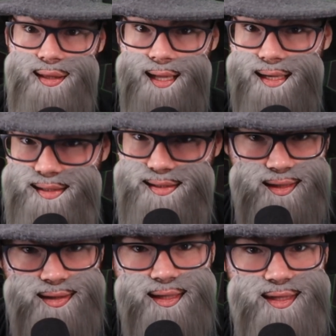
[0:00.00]
enlightened
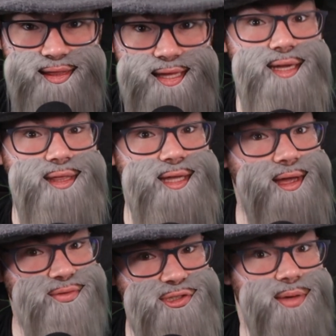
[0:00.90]
and they think they
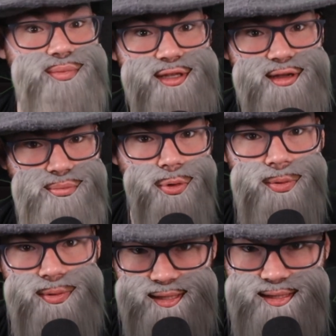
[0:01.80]
have something
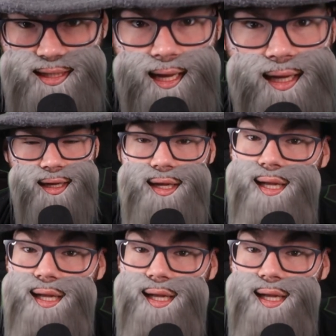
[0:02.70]
important to say.